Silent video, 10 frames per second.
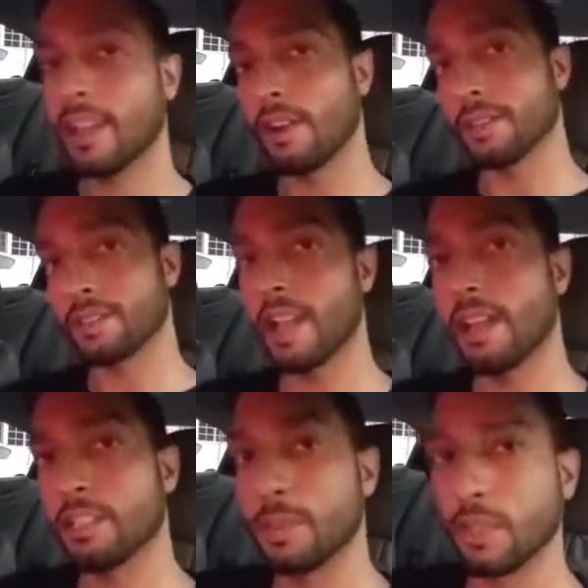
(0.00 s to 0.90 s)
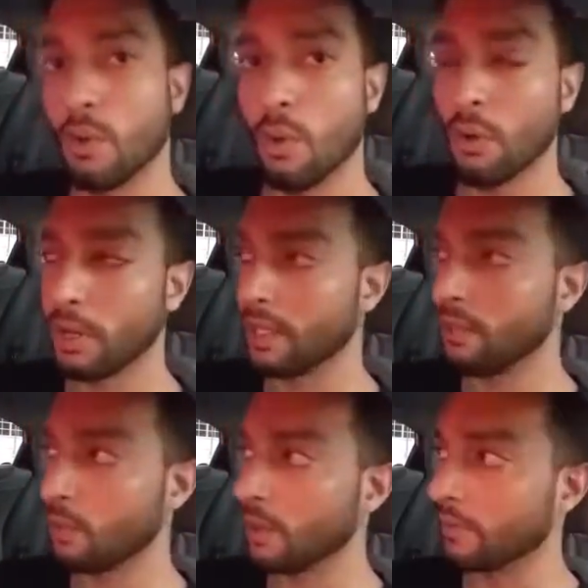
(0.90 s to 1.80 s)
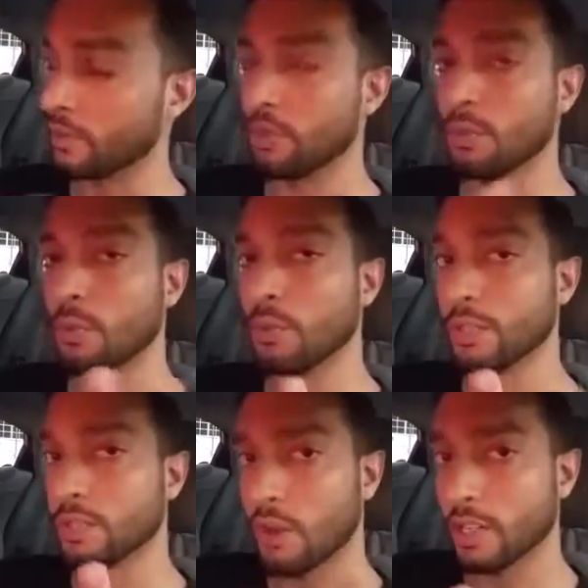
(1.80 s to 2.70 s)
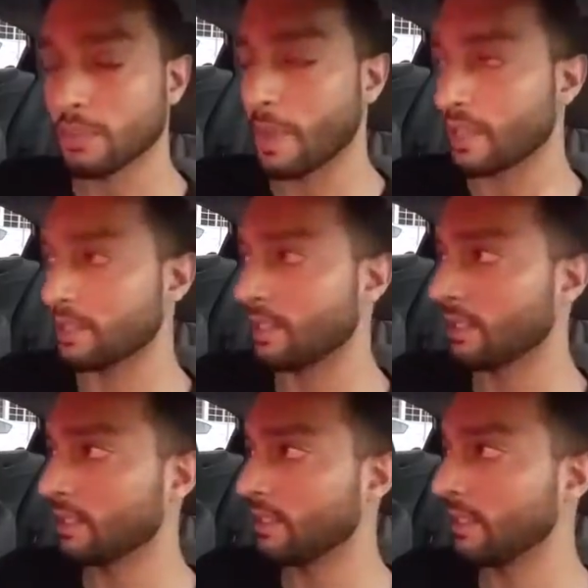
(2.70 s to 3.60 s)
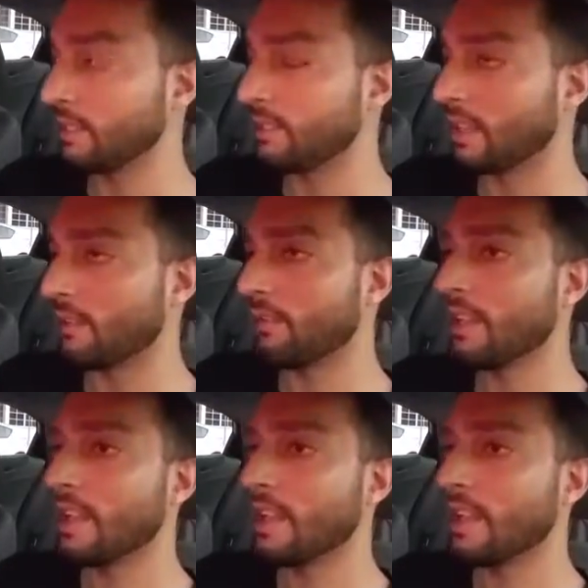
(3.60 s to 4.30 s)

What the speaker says: Kara Stein has been quoted, one of the two who's in charge of passing the ETF,